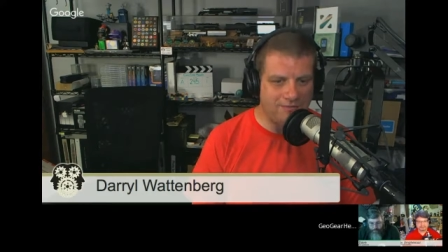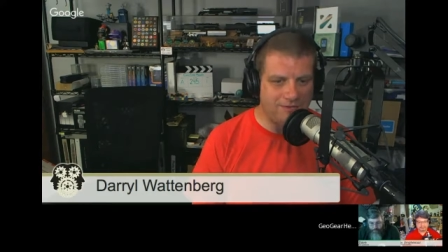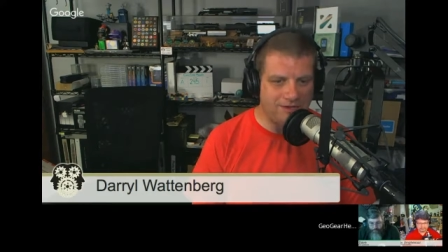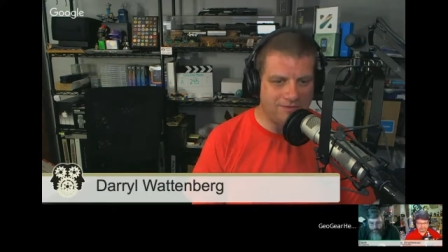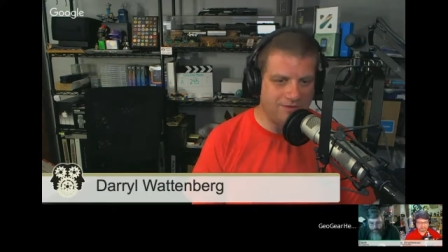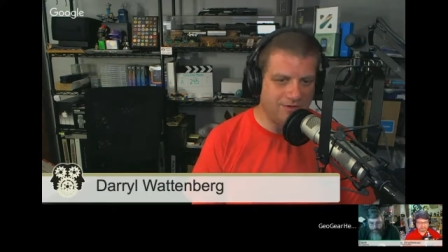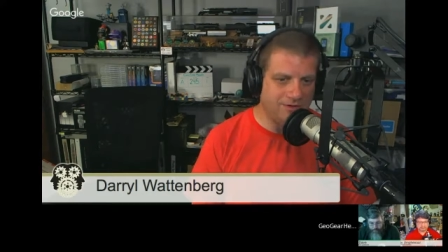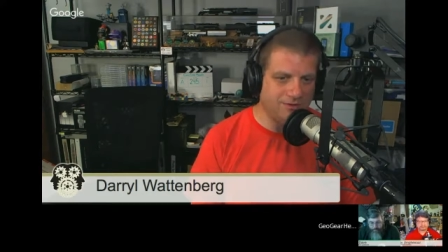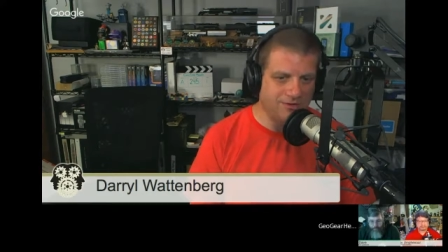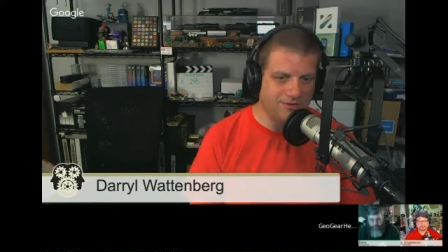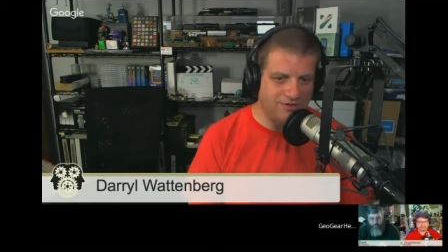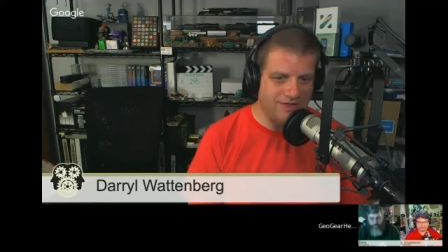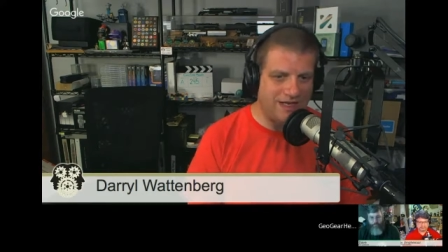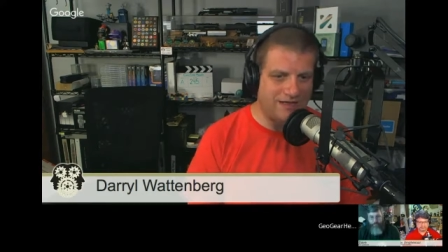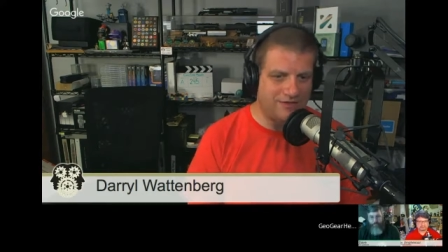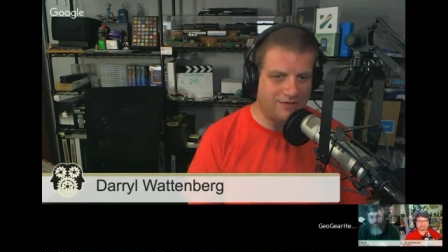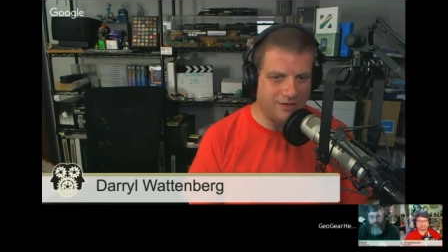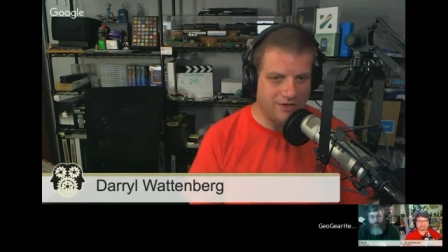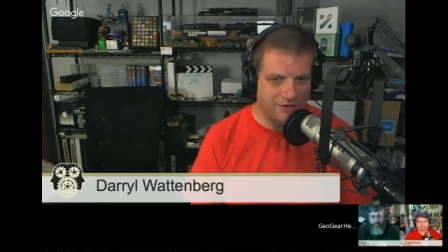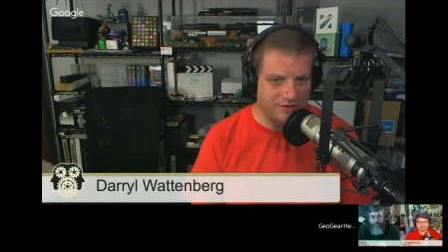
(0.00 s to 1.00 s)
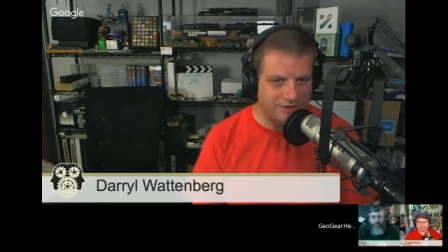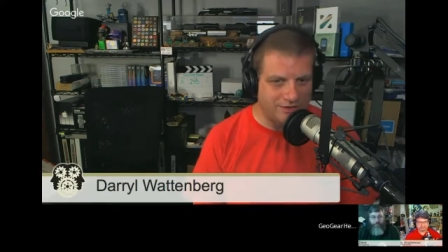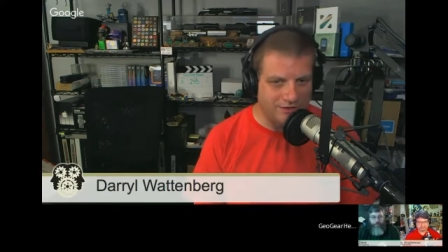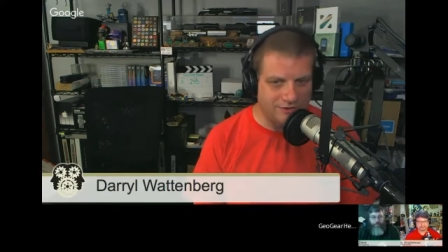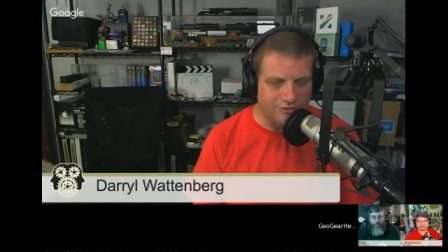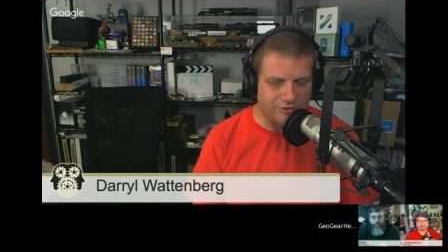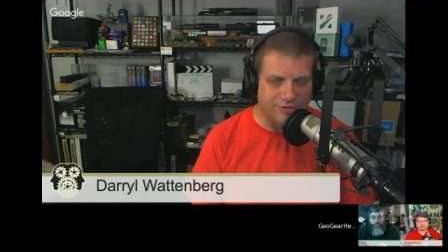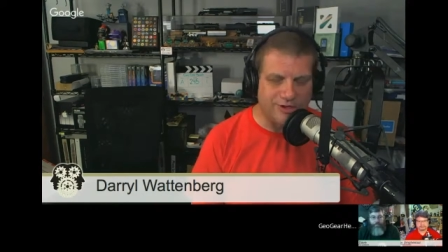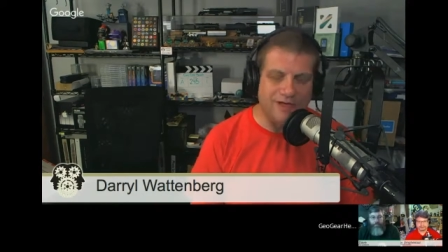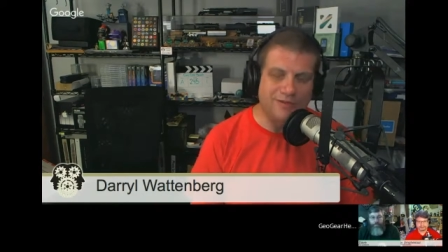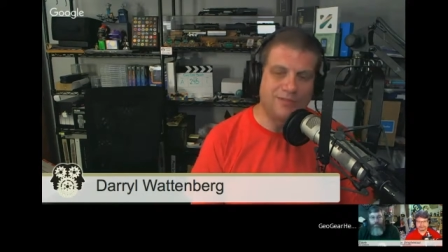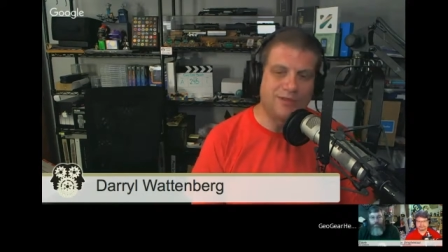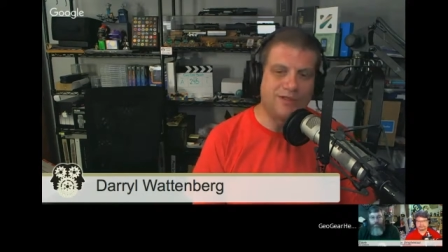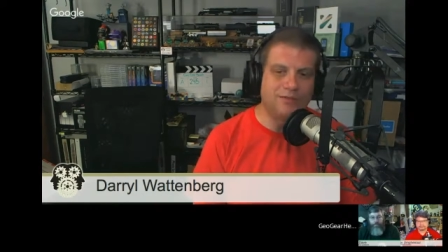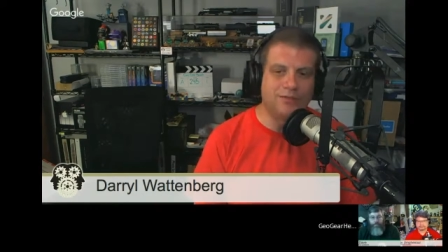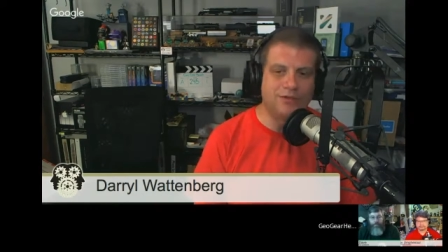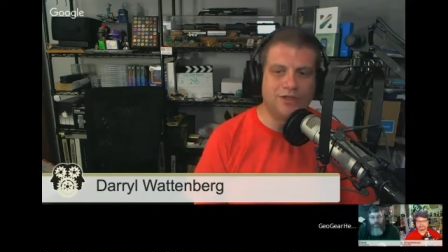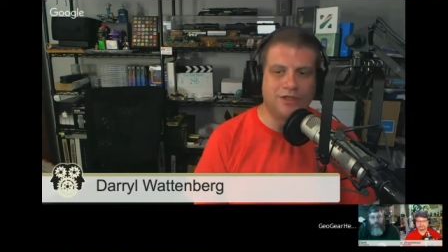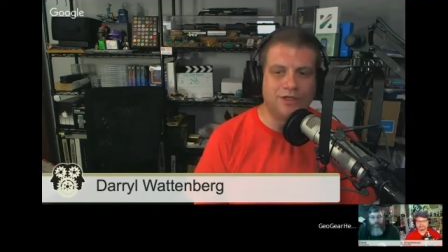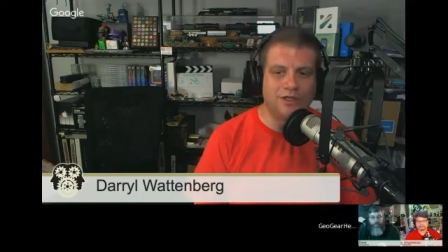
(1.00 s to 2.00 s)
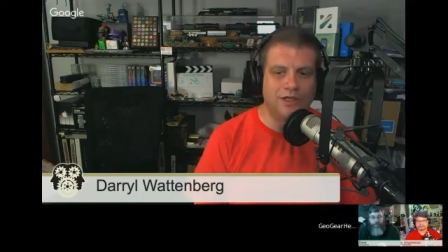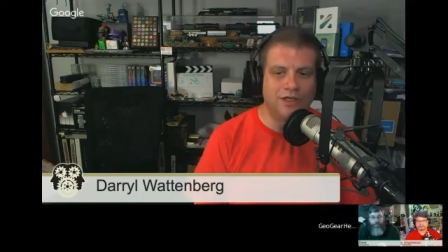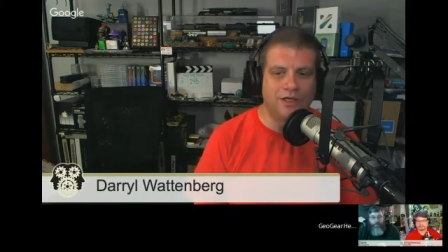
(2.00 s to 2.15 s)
even though it's not called the Intro app anymore.